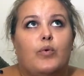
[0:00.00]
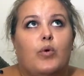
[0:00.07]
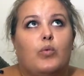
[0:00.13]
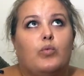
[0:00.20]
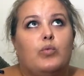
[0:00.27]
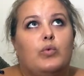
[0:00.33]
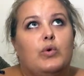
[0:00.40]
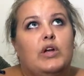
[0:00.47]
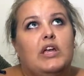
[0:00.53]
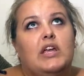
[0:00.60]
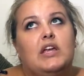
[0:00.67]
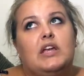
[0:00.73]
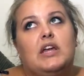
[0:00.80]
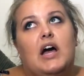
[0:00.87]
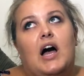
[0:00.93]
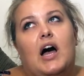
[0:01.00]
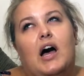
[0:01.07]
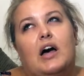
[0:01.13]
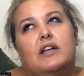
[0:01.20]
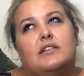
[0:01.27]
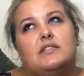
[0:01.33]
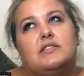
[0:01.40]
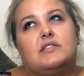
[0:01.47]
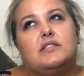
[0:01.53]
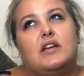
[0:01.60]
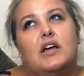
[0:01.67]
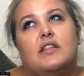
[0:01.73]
We had, I